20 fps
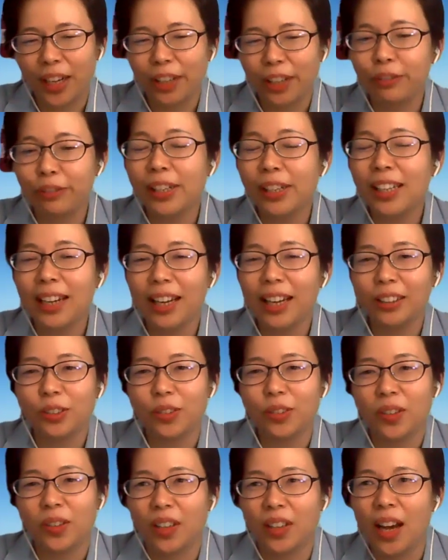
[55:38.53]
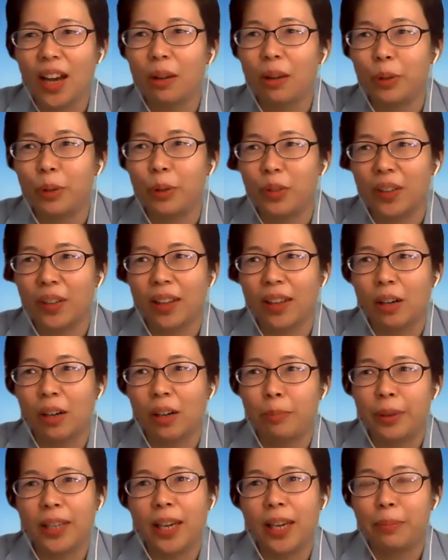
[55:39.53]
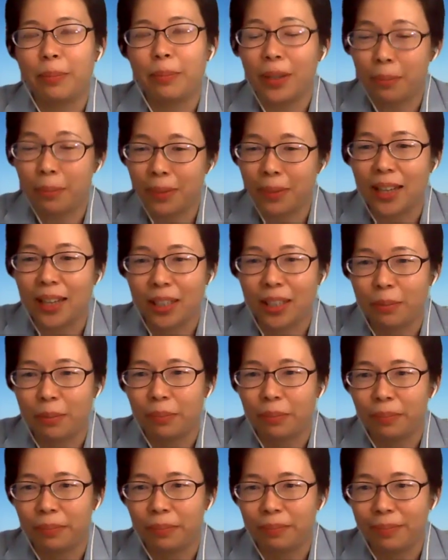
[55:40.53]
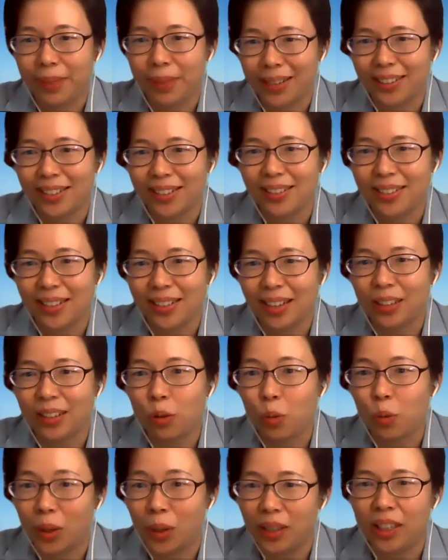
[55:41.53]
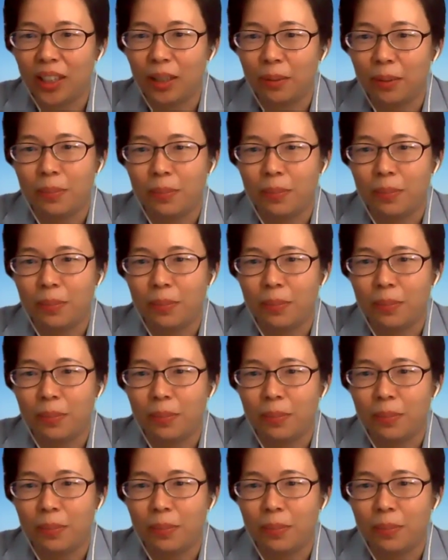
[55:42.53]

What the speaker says: I really like to see how music therapy can be applied in medical setting one day in